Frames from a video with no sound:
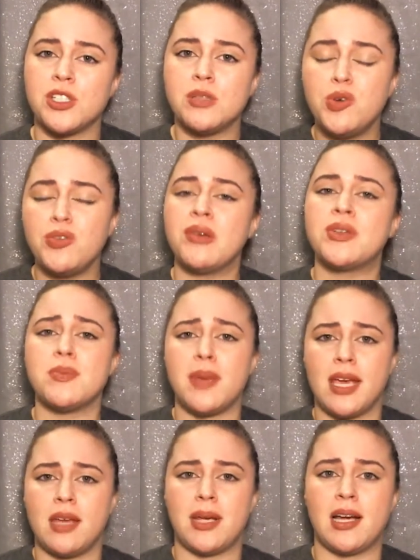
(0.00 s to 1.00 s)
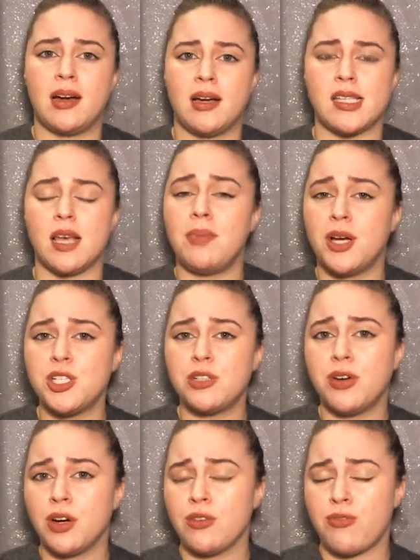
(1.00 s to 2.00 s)
the movie was made because a bunch of
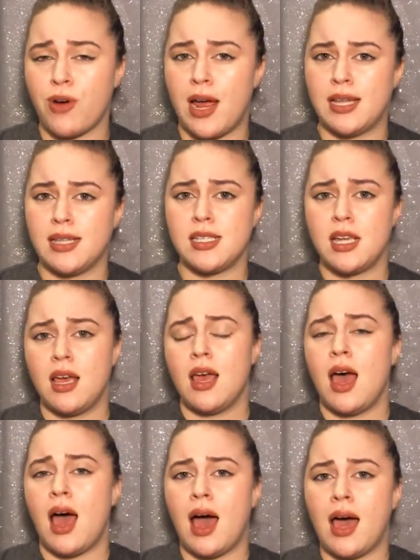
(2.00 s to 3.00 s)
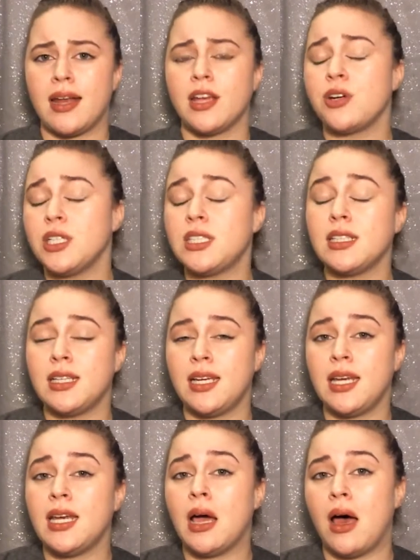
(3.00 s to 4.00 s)
her friends had
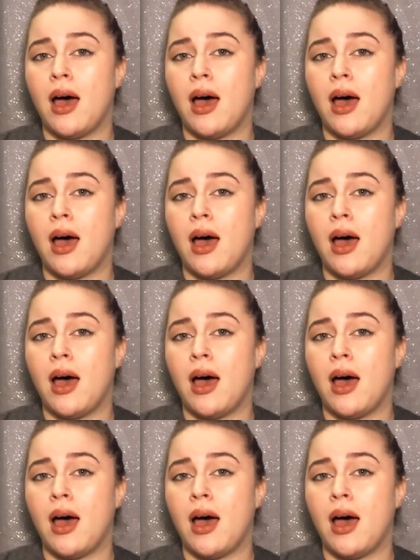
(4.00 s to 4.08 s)
increasingly